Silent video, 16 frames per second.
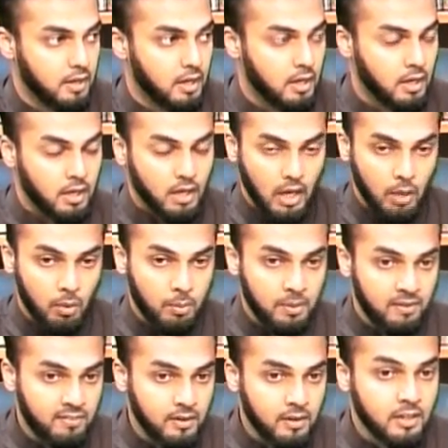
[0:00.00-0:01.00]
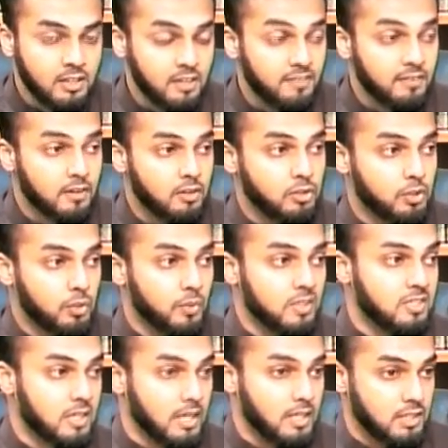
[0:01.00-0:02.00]
It would be very difficult to
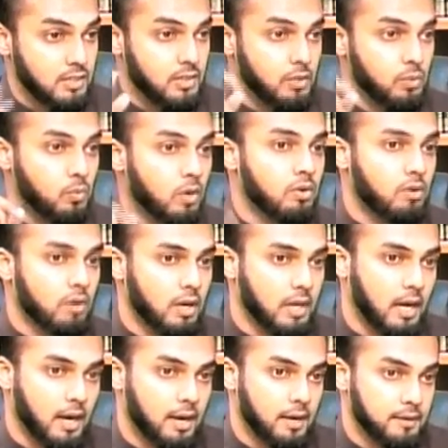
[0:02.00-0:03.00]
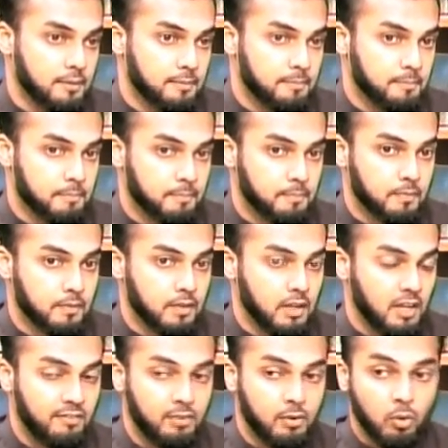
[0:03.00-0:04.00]
recite it in one rak'ah. If
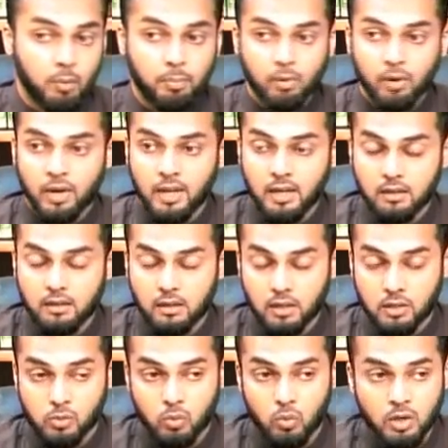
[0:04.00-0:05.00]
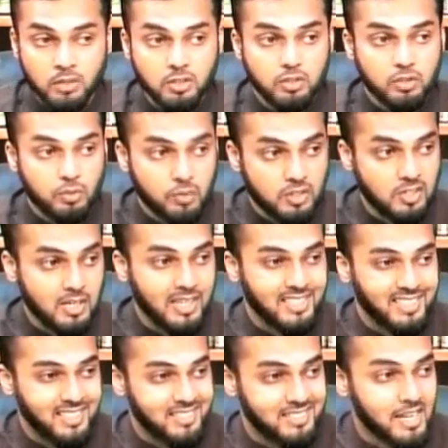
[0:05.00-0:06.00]
you were praying and you wanted to recite an
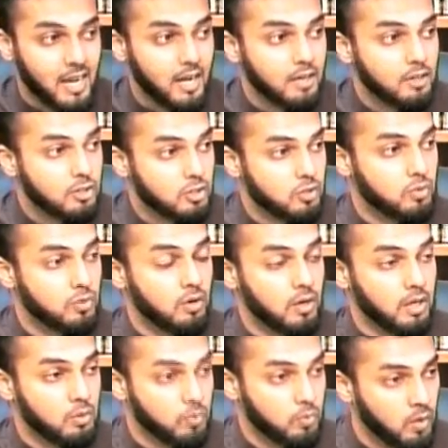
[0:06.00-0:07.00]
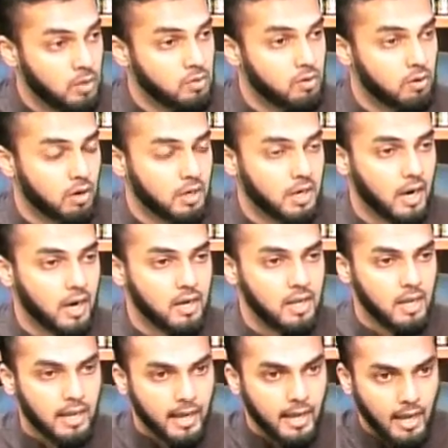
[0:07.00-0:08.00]
entire surah in one rak'ah,
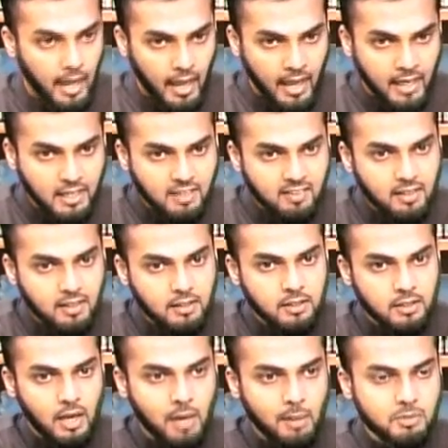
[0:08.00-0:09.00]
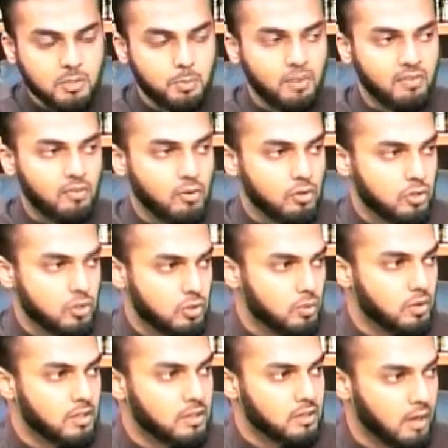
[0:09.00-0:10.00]
anything that comes before Surat
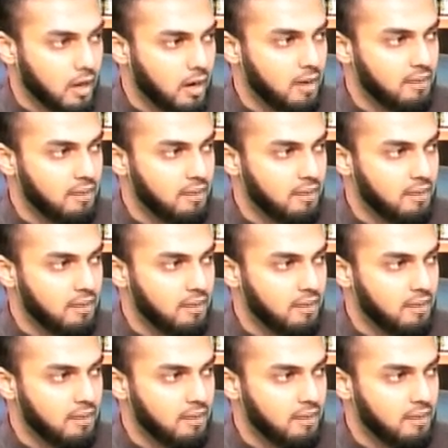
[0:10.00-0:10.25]
Qaf